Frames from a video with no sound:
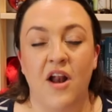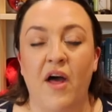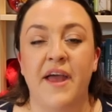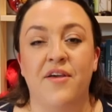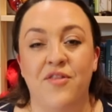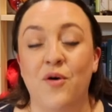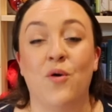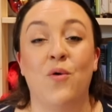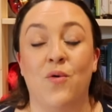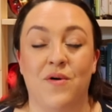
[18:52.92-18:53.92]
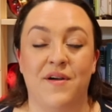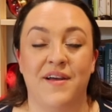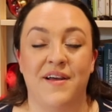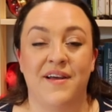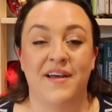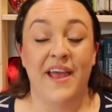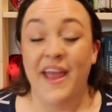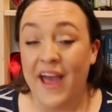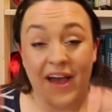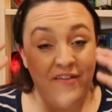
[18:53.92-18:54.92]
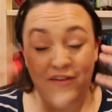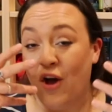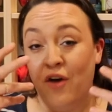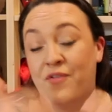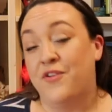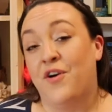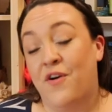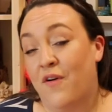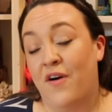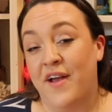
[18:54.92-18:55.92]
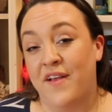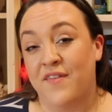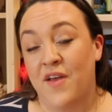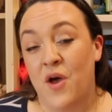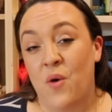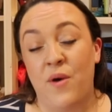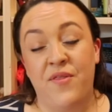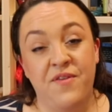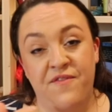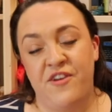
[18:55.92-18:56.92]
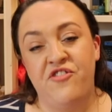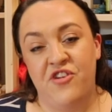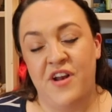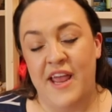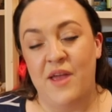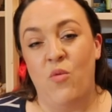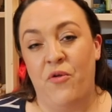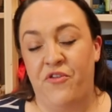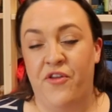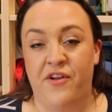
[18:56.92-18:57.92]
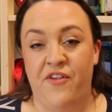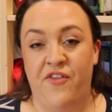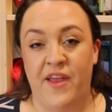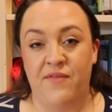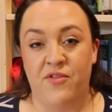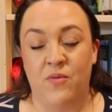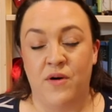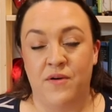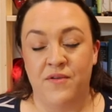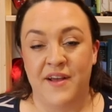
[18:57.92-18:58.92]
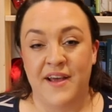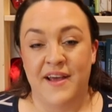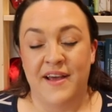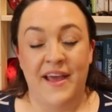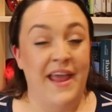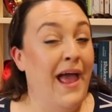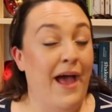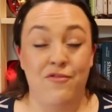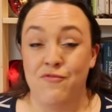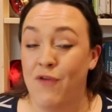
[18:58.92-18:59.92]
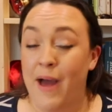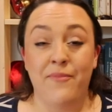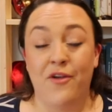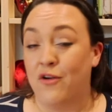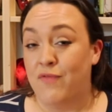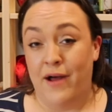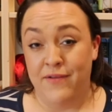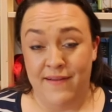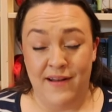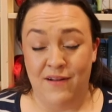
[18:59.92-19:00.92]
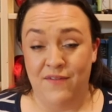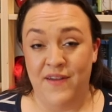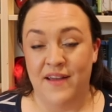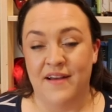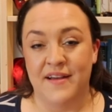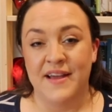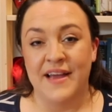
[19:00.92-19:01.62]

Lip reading: Like the hawk, he has covered her eyes with the vision he wants her to see of the world. He has wrapped her round his little finger